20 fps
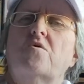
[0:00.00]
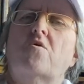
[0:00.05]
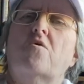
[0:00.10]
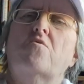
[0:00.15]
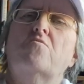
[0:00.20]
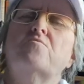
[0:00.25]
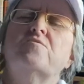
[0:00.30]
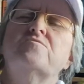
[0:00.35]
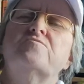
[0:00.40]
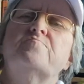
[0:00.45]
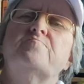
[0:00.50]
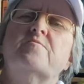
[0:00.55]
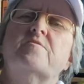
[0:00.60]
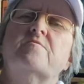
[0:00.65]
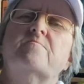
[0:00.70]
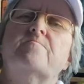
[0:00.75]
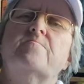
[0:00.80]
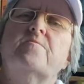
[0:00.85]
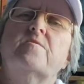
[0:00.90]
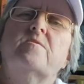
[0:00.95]
always pick
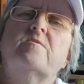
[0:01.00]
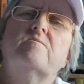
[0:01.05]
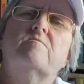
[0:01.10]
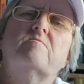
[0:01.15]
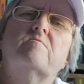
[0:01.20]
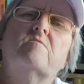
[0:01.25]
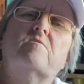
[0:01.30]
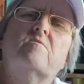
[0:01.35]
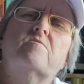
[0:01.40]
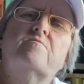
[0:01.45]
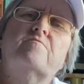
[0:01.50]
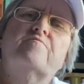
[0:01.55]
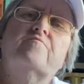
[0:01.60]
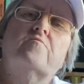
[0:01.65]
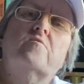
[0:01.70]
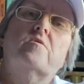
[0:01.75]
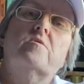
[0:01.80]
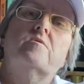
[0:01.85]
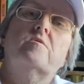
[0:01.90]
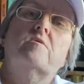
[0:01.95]
a fight on a
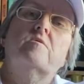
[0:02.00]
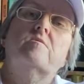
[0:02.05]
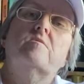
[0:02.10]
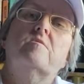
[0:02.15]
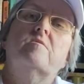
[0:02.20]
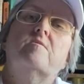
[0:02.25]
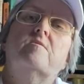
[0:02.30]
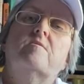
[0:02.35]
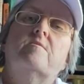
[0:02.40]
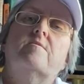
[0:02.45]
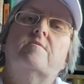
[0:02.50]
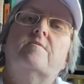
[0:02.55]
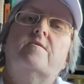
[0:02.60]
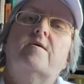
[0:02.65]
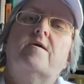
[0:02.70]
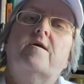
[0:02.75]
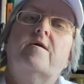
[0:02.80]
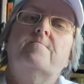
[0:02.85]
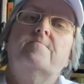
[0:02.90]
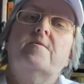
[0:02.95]
Friday
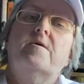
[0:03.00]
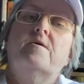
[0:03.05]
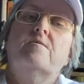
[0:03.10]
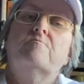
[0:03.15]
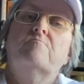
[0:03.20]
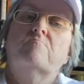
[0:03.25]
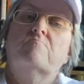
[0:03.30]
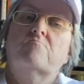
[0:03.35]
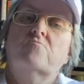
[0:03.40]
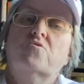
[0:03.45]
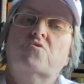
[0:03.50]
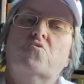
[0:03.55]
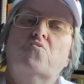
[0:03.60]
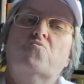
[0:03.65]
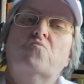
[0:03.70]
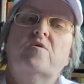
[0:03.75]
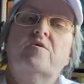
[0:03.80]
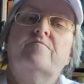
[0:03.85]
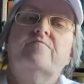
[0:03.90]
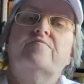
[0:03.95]
and then go
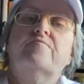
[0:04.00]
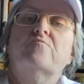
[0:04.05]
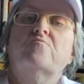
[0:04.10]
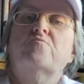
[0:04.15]
away for the